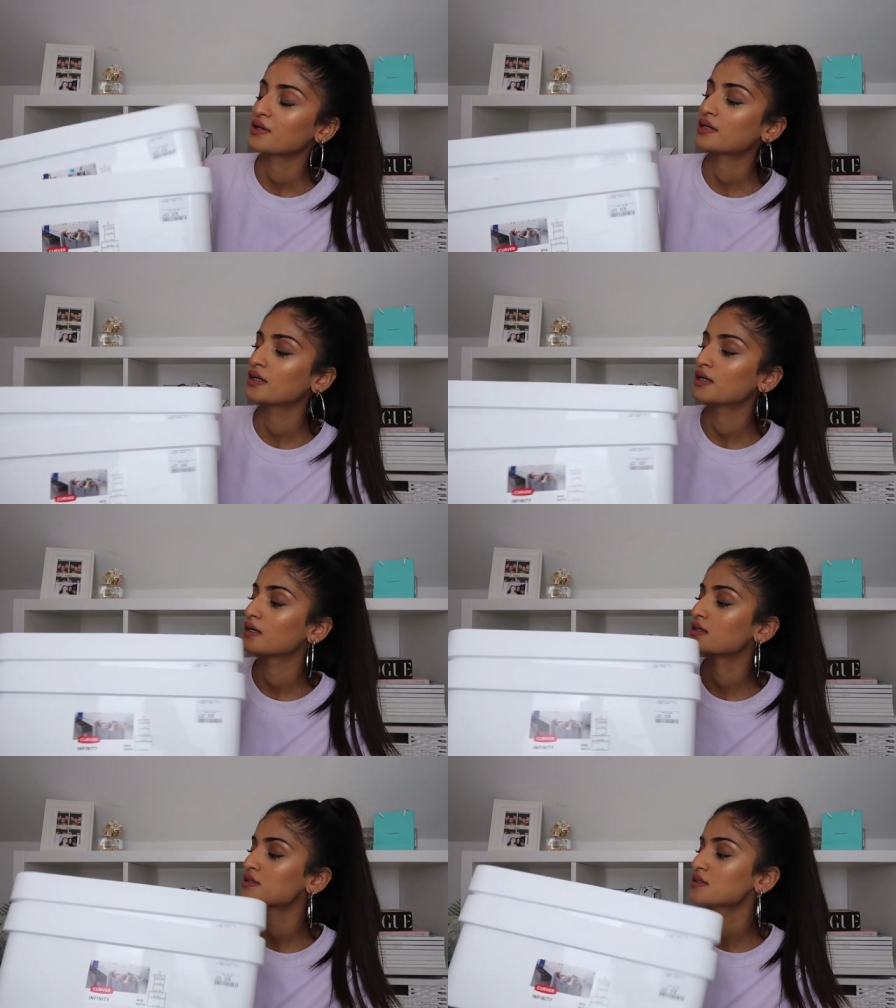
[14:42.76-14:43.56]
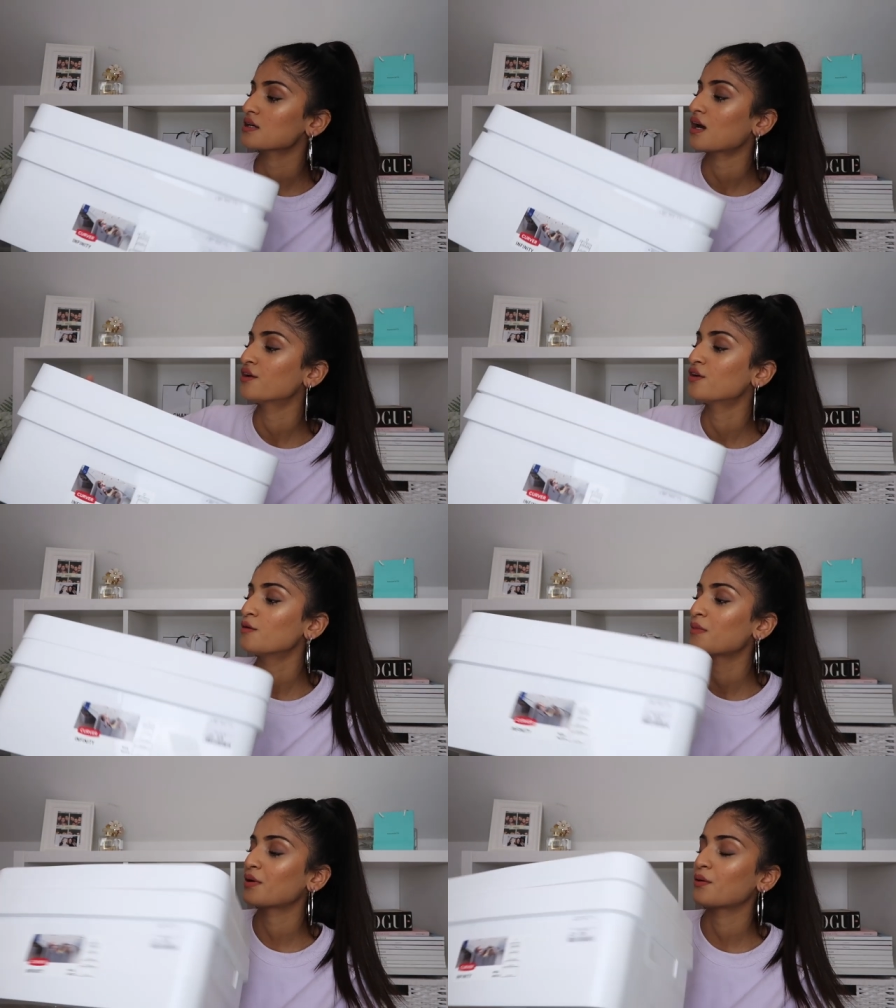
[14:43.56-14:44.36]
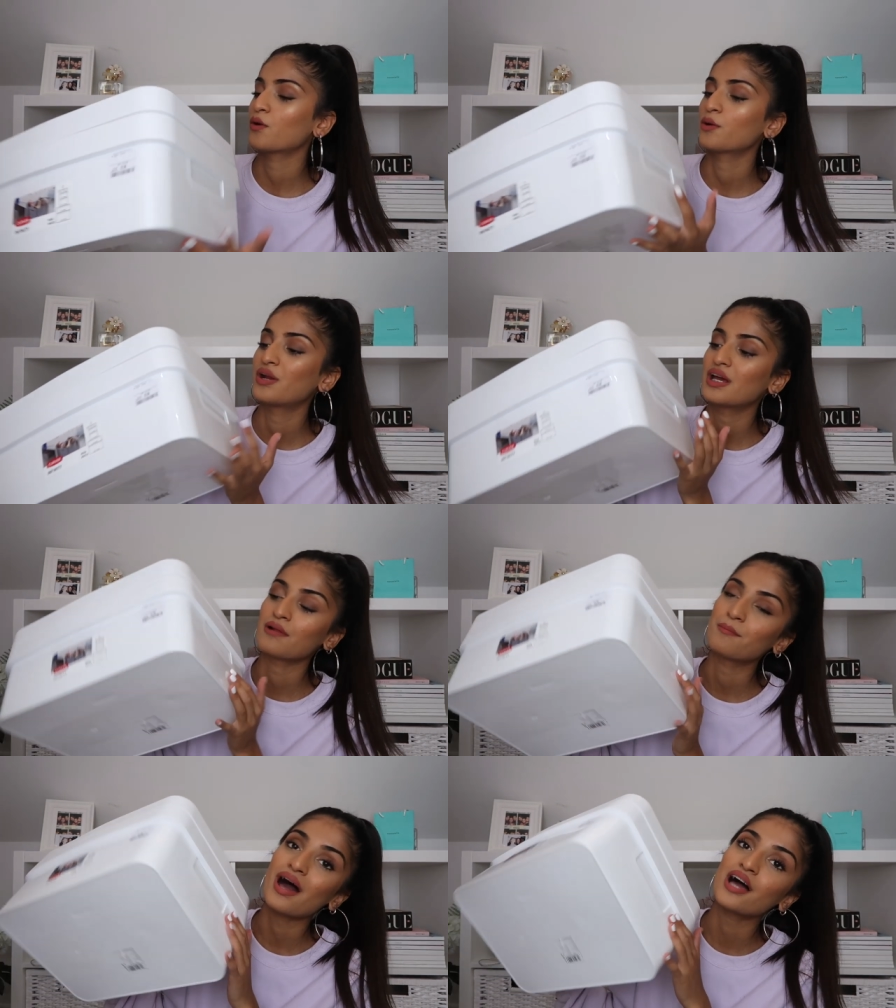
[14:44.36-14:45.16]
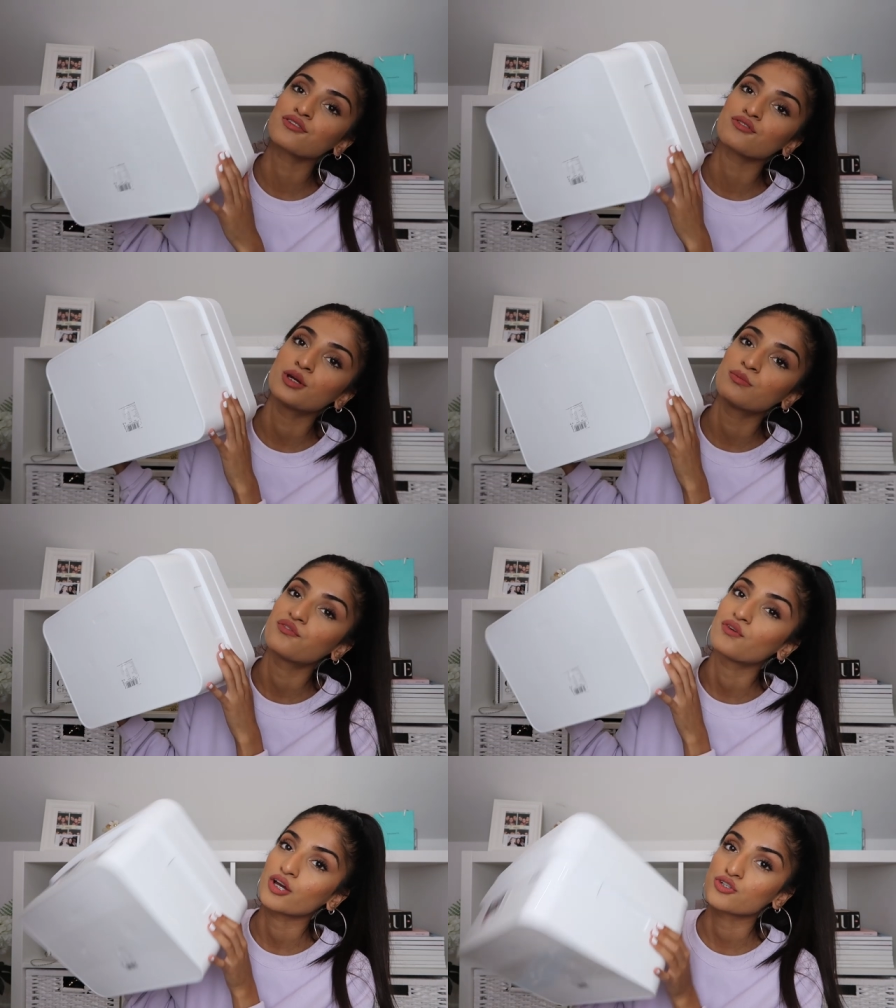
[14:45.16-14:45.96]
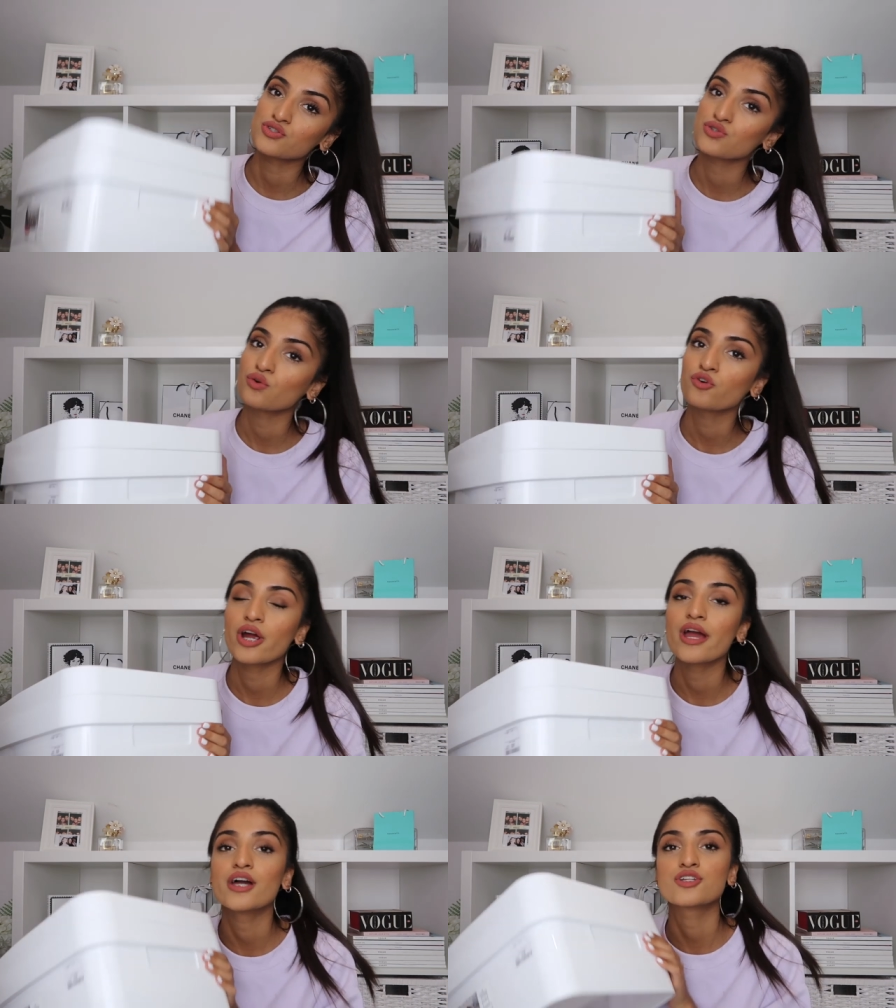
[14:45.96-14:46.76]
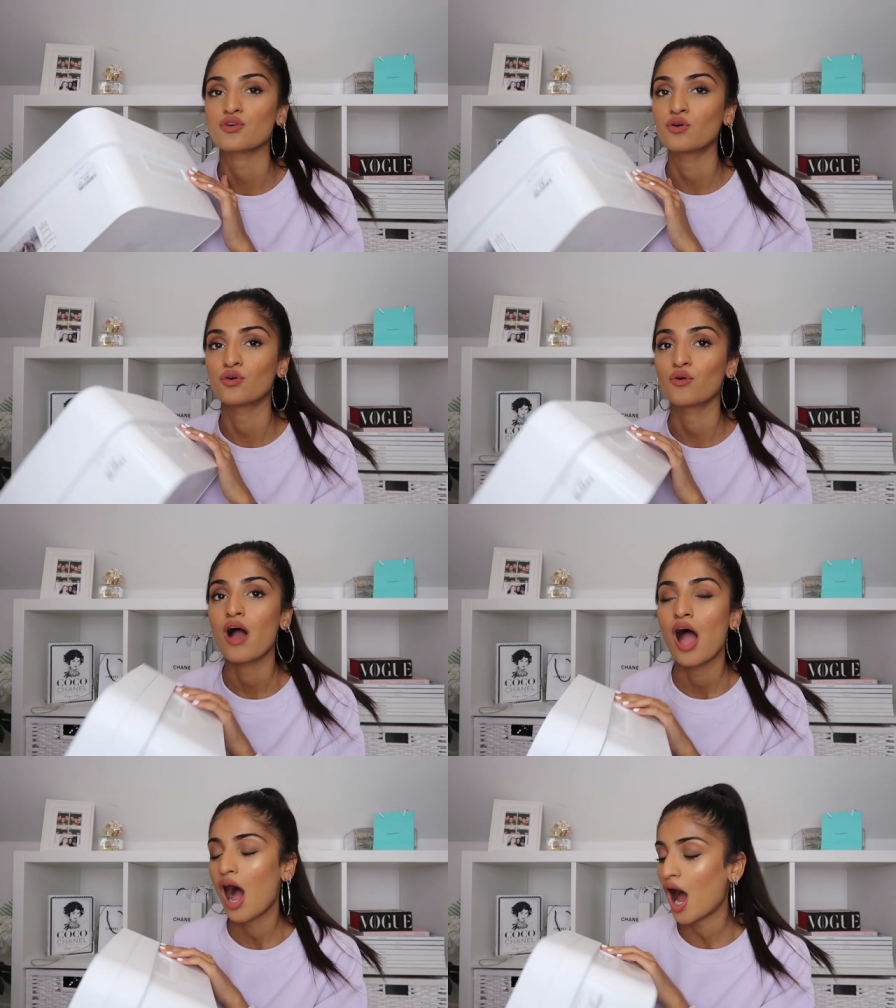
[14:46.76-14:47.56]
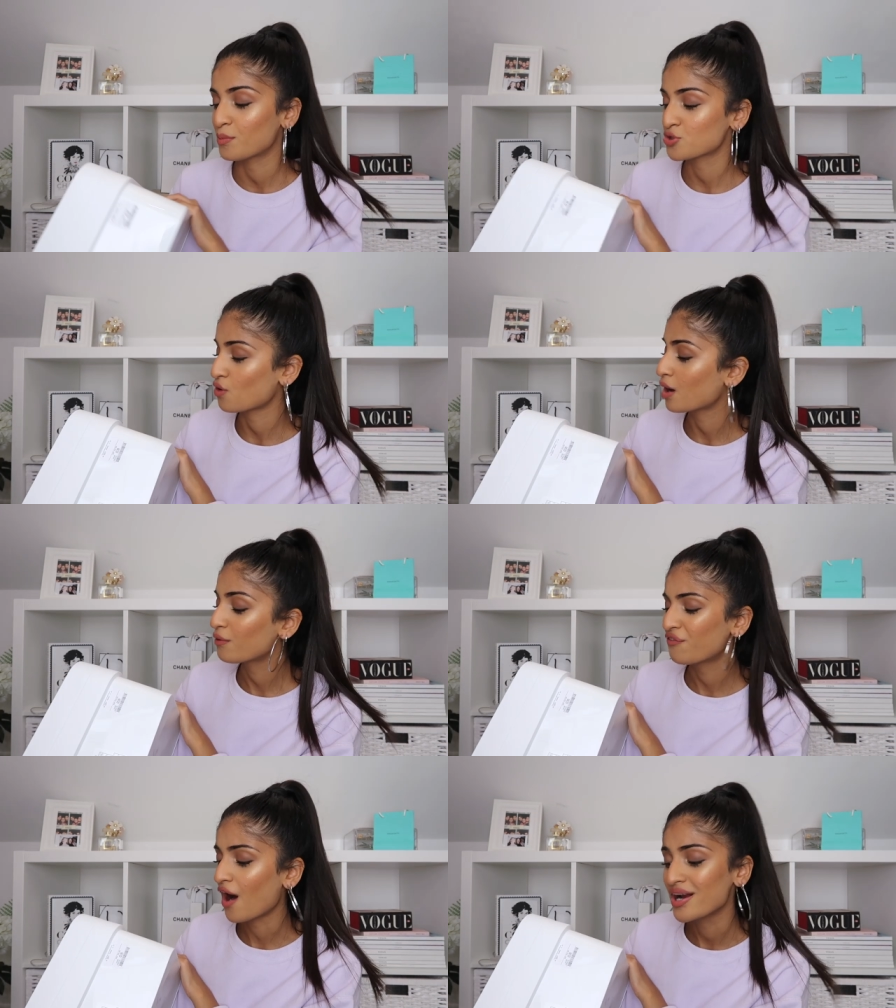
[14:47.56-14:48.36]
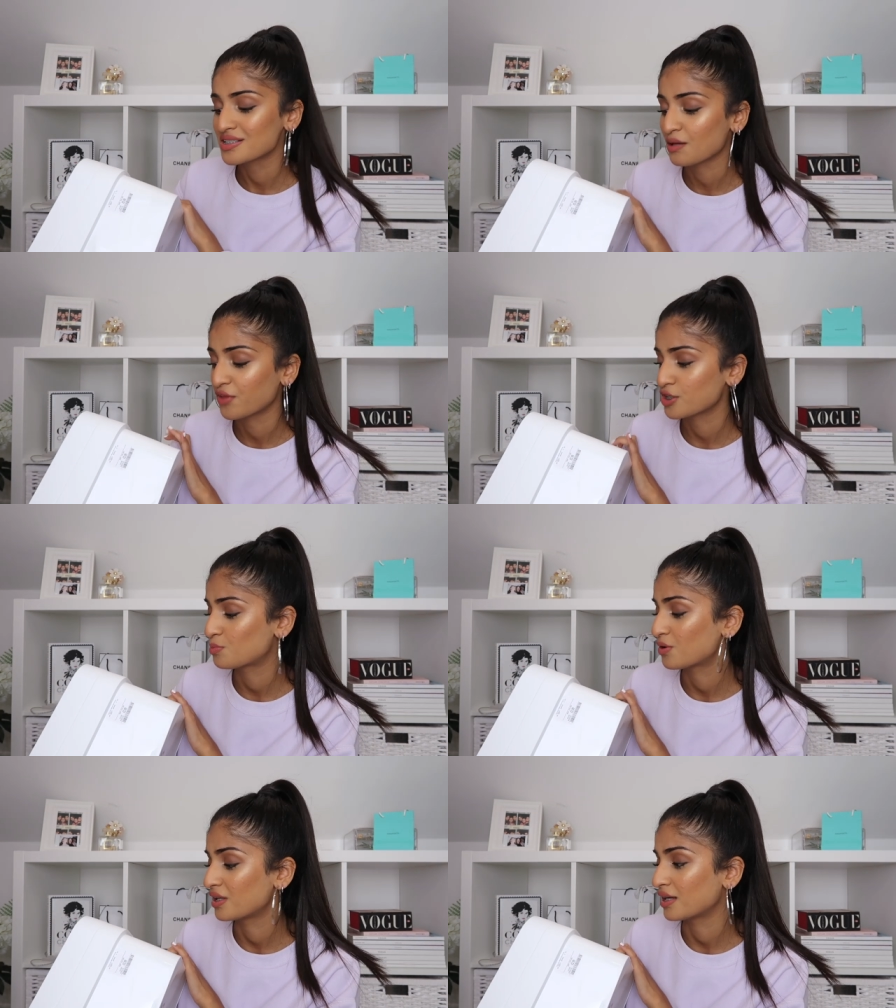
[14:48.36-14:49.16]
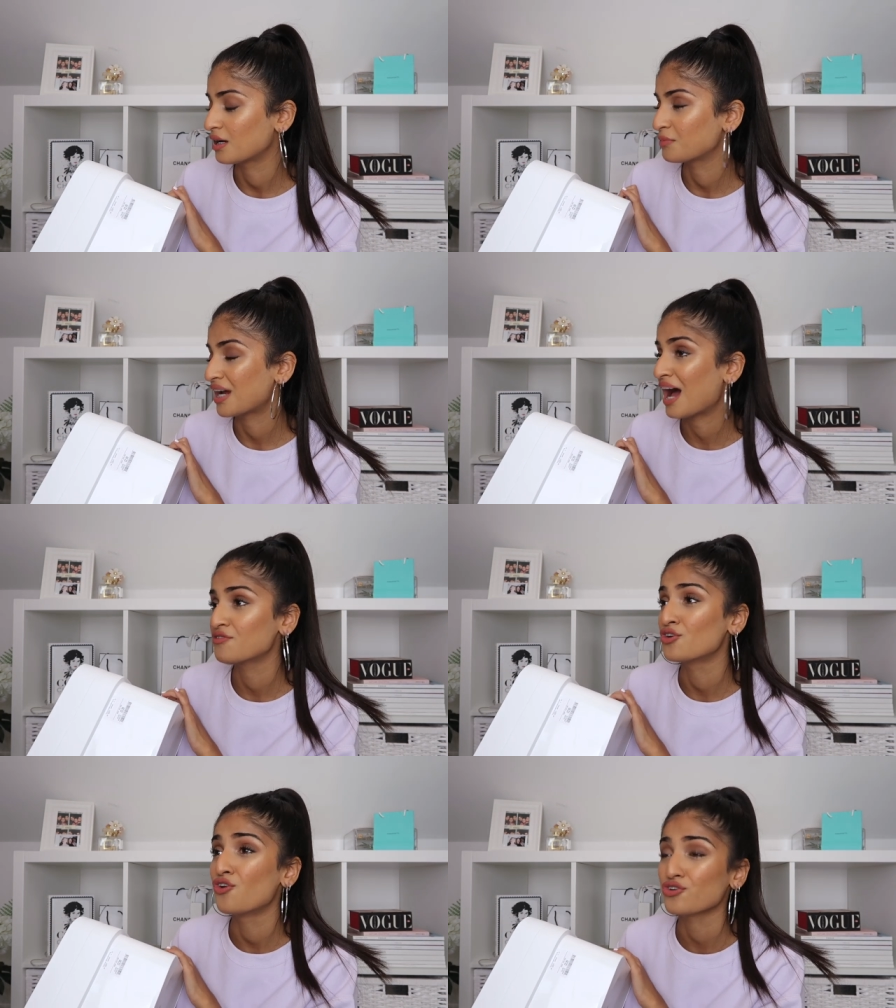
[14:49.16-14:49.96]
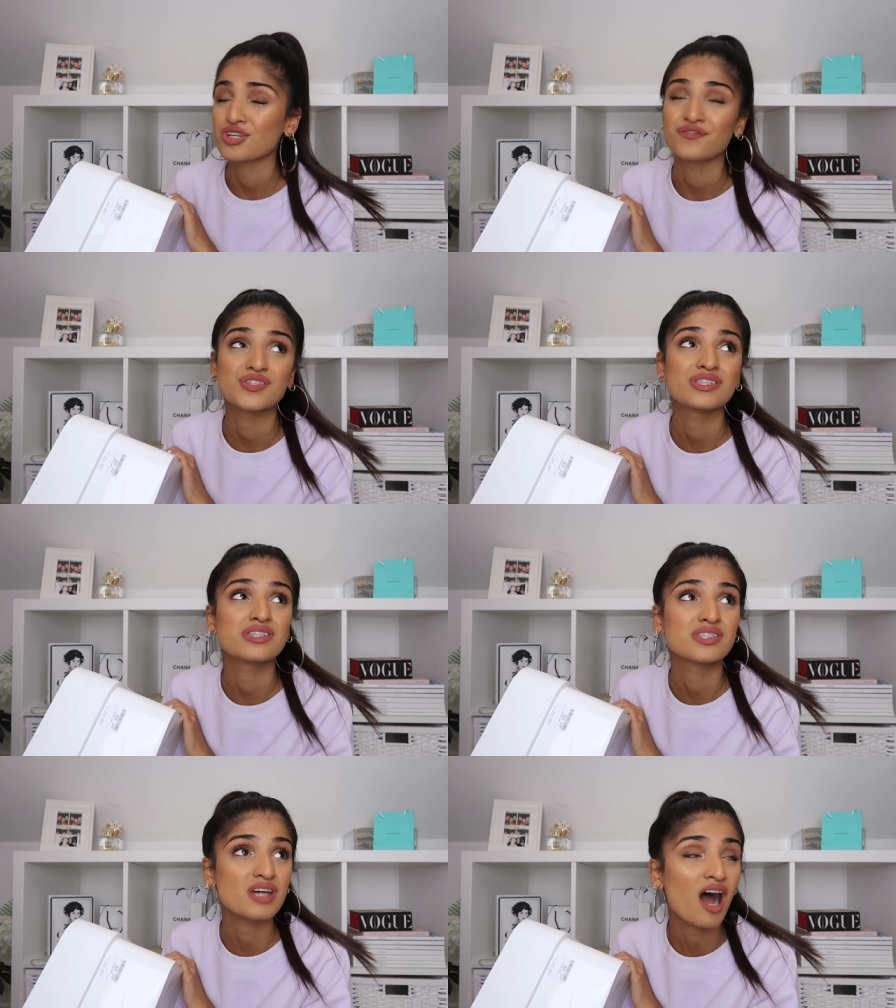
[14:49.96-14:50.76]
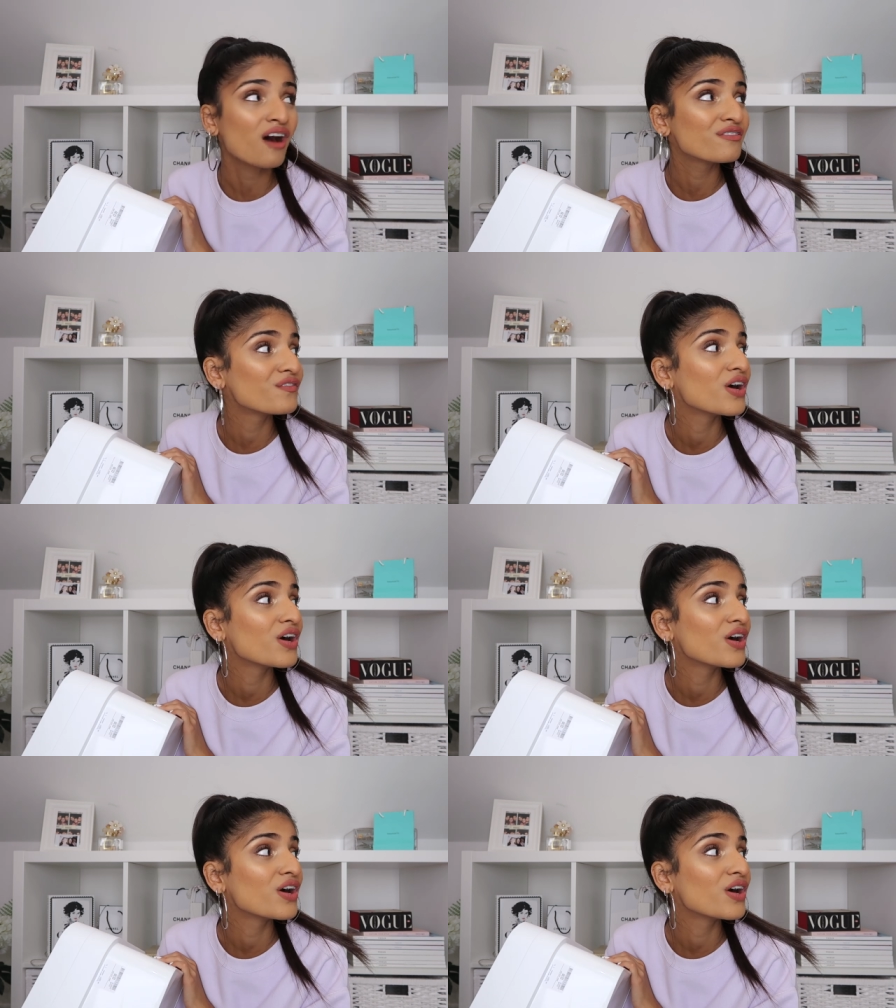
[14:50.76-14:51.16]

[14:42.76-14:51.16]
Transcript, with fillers: because I don't know, maybe I want to put it in my bathroom for like storage, or I'm sure I will find something to put in here. I mean, I have a lot of stuff,